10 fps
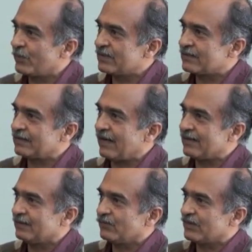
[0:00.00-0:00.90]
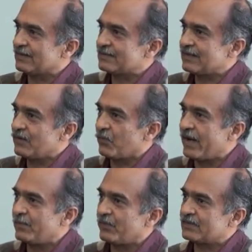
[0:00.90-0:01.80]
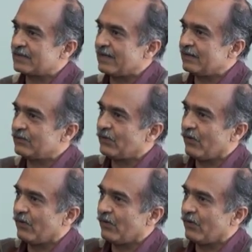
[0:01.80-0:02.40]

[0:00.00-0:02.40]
rupees a ton, which is still 1%